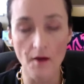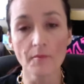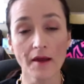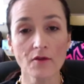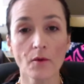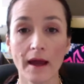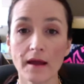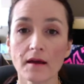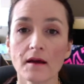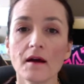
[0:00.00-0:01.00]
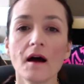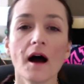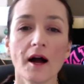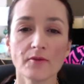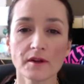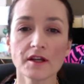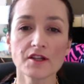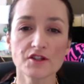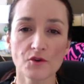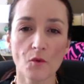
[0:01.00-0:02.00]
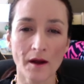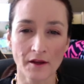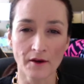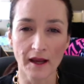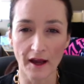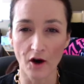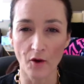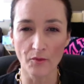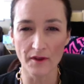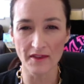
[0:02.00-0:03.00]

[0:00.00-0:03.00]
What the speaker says: By the way, I really do want you to get help with